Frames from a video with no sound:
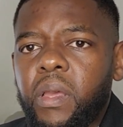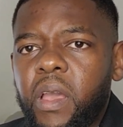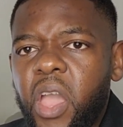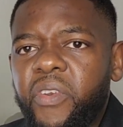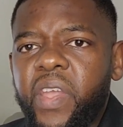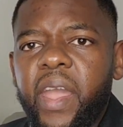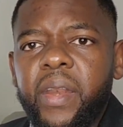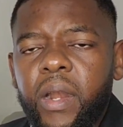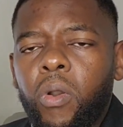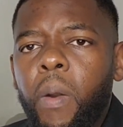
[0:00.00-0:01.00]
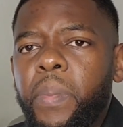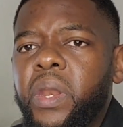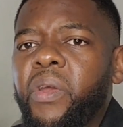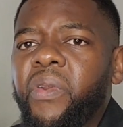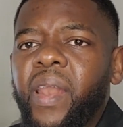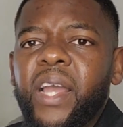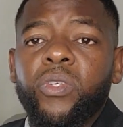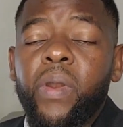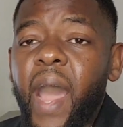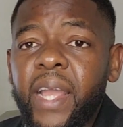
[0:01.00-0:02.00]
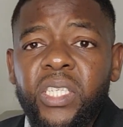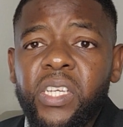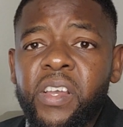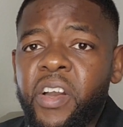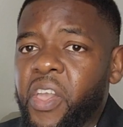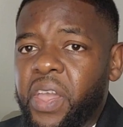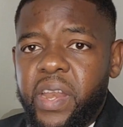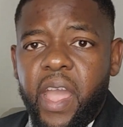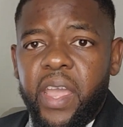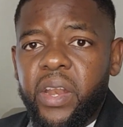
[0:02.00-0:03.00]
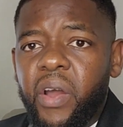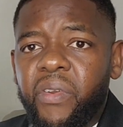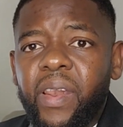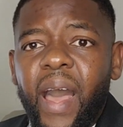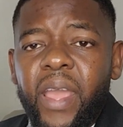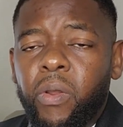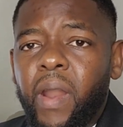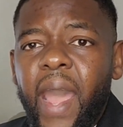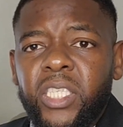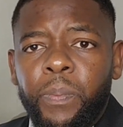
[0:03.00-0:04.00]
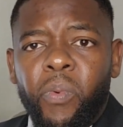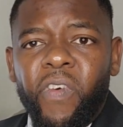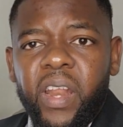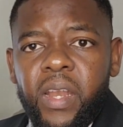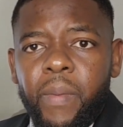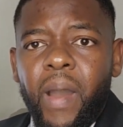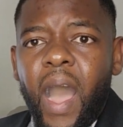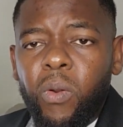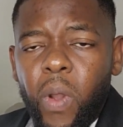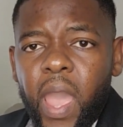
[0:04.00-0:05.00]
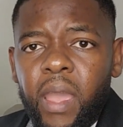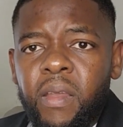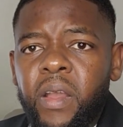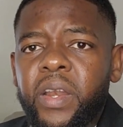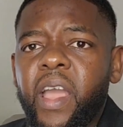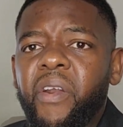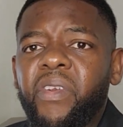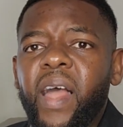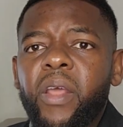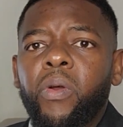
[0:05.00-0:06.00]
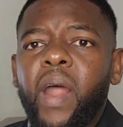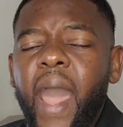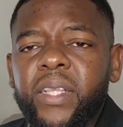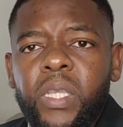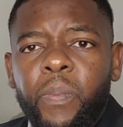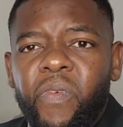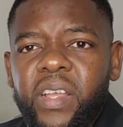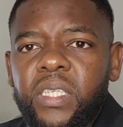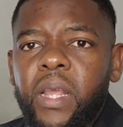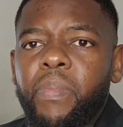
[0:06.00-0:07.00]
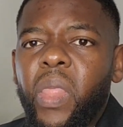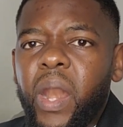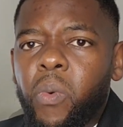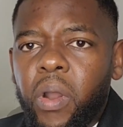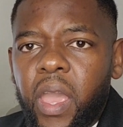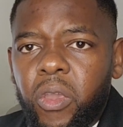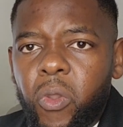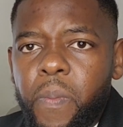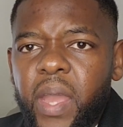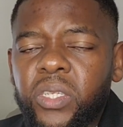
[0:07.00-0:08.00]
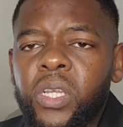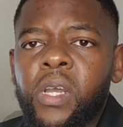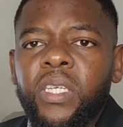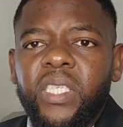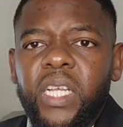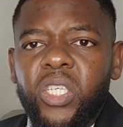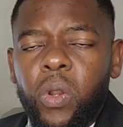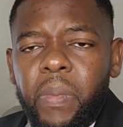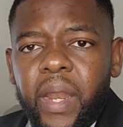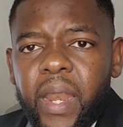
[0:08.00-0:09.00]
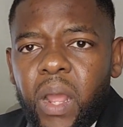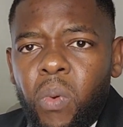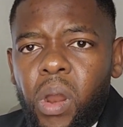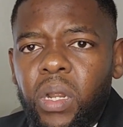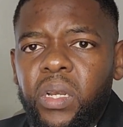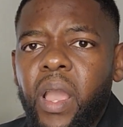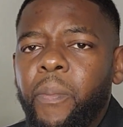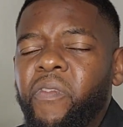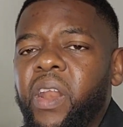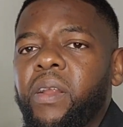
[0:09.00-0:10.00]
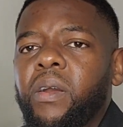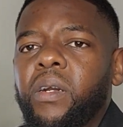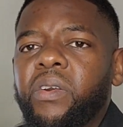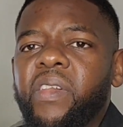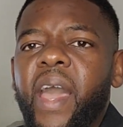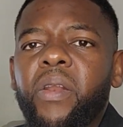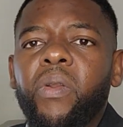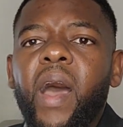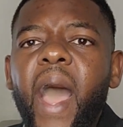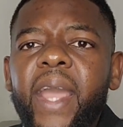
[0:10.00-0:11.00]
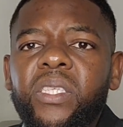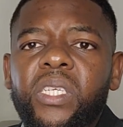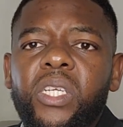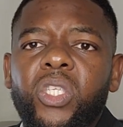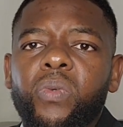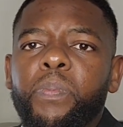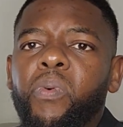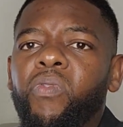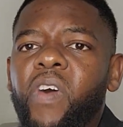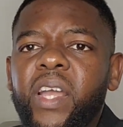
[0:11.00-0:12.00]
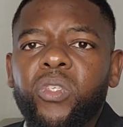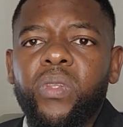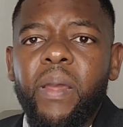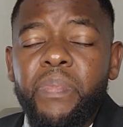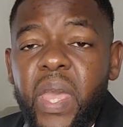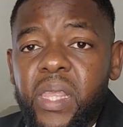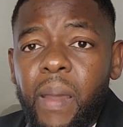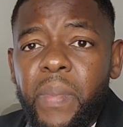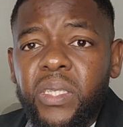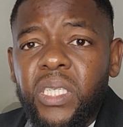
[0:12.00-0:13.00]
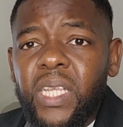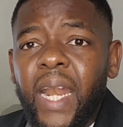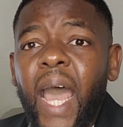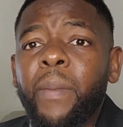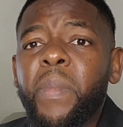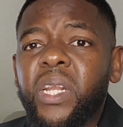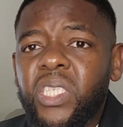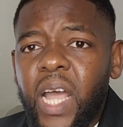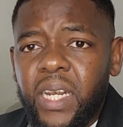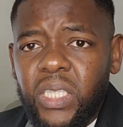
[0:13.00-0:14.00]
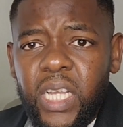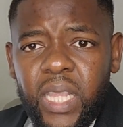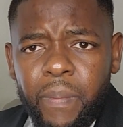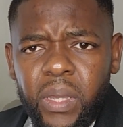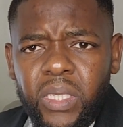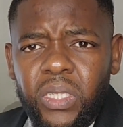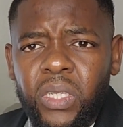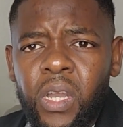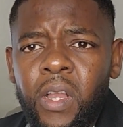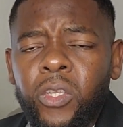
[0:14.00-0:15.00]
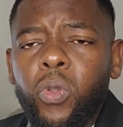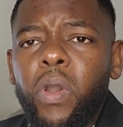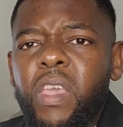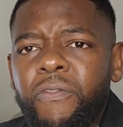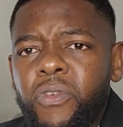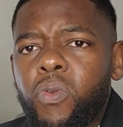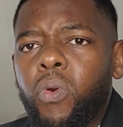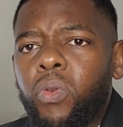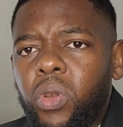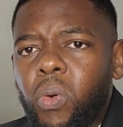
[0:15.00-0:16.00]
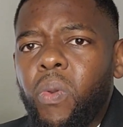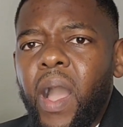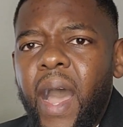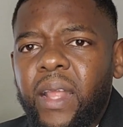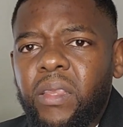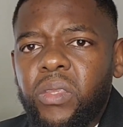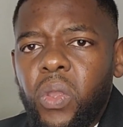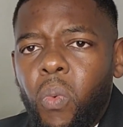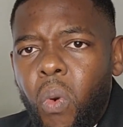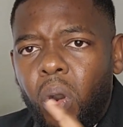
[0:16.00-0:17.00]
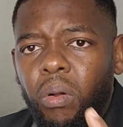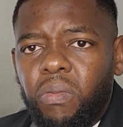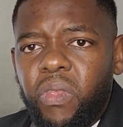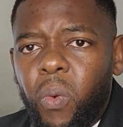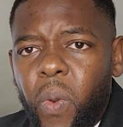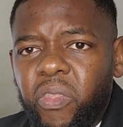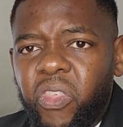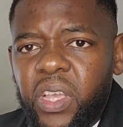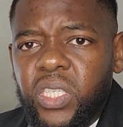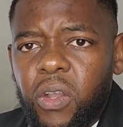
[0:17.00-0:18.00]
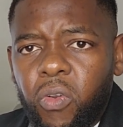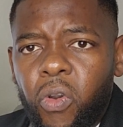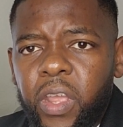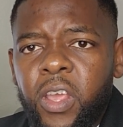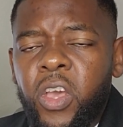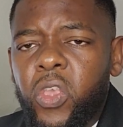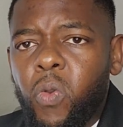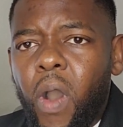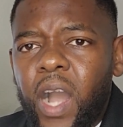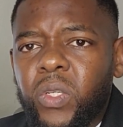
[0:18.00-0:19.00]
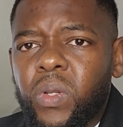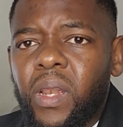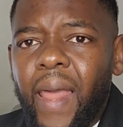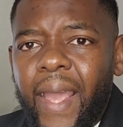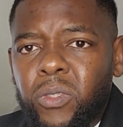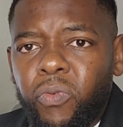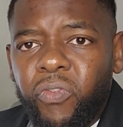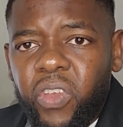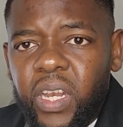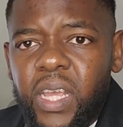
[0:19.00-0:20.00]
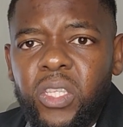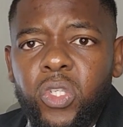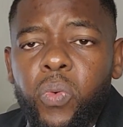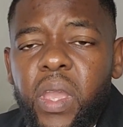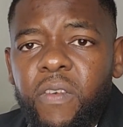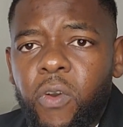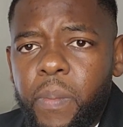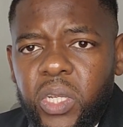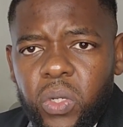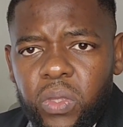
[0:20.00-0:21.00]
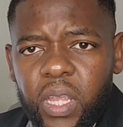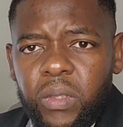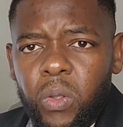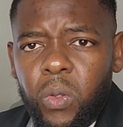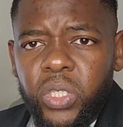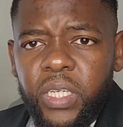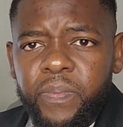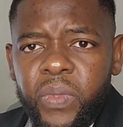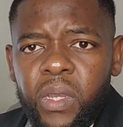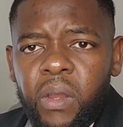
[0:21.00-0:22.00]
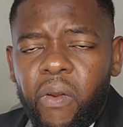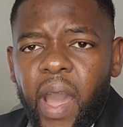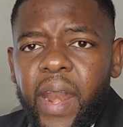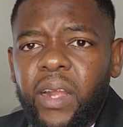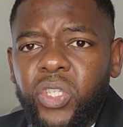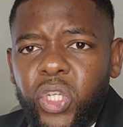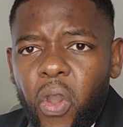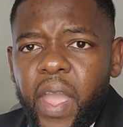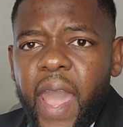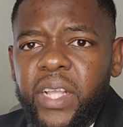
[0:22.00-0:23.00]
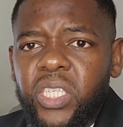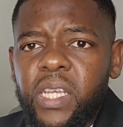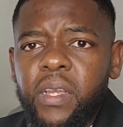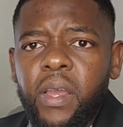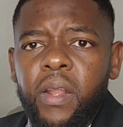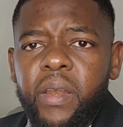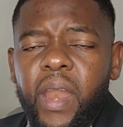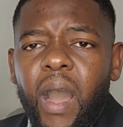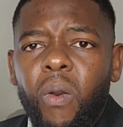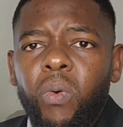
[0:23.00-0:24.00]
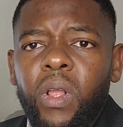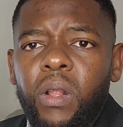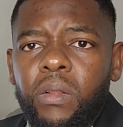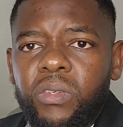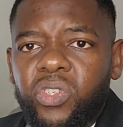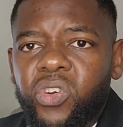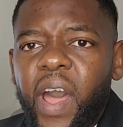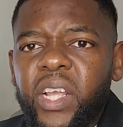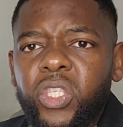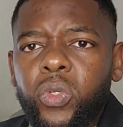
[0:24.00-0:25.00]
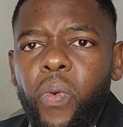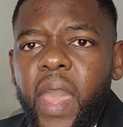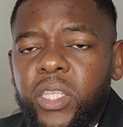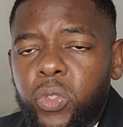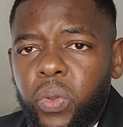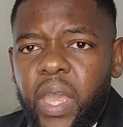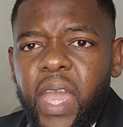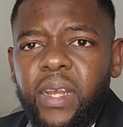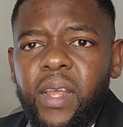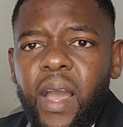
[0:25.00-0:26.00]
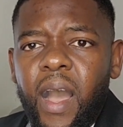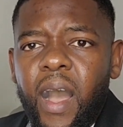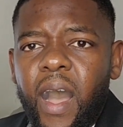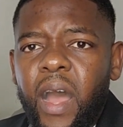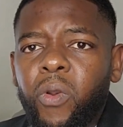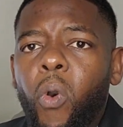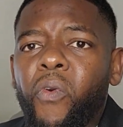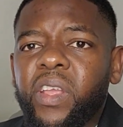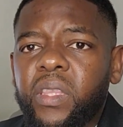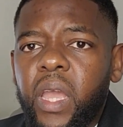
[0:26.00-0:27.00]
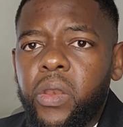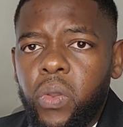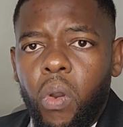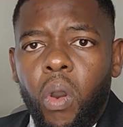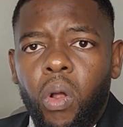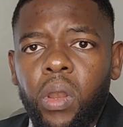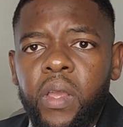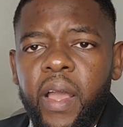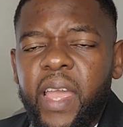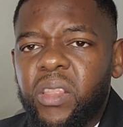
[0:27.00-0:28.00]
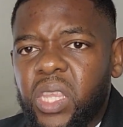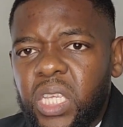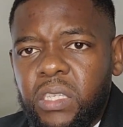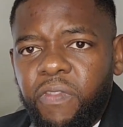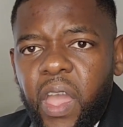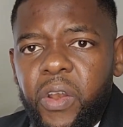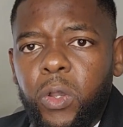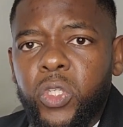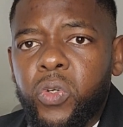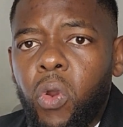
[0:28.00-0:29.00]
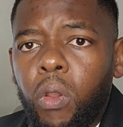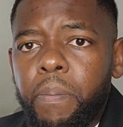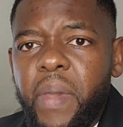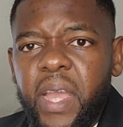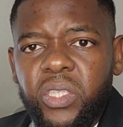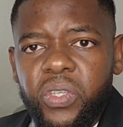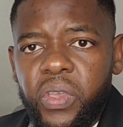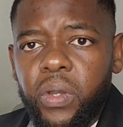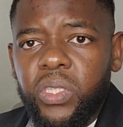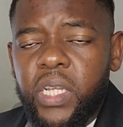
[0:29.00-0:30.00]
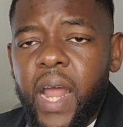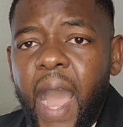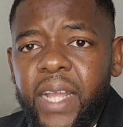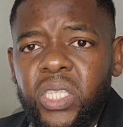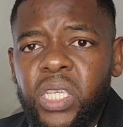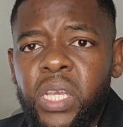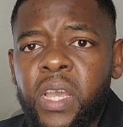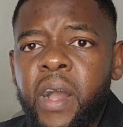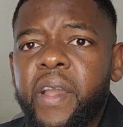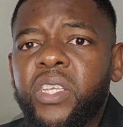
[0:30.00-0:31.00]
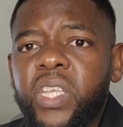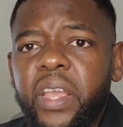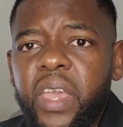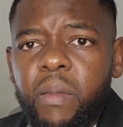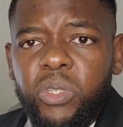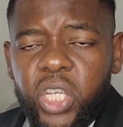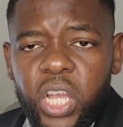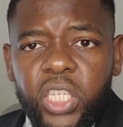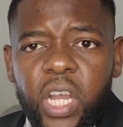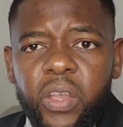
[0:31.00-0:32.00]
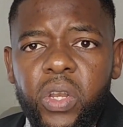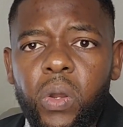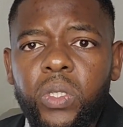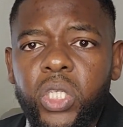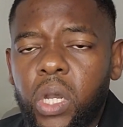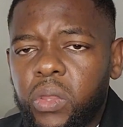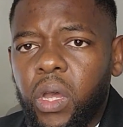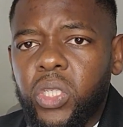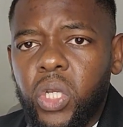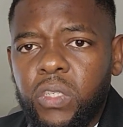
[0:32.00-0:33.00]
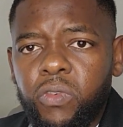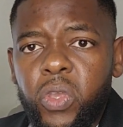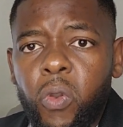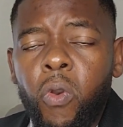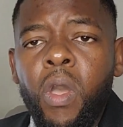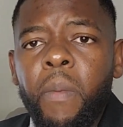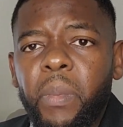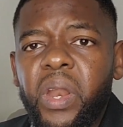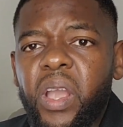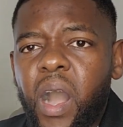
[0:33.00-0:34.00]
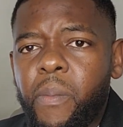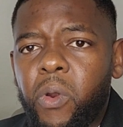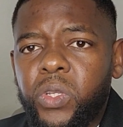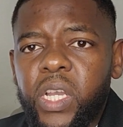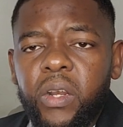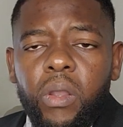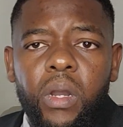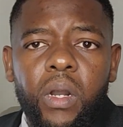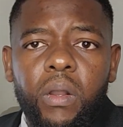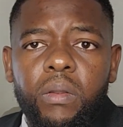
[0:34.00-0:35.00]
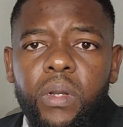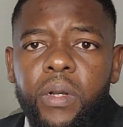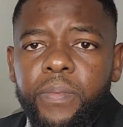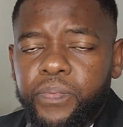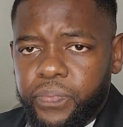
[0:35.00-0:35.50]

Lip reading: area in that company relies on IT. They are either relying on IT providing them hardware, they are relying on IT providing them network equipment, setting up their network, they are relying on IT to provide to them databases and administer these databases. So if you look at the world, the way things are going, you actually like to fit into information technology, right? And JoinIT now trying to educate and orientate you all in these various role-based skills in IT is a game changer, you know, not just for you, but the Cameroonian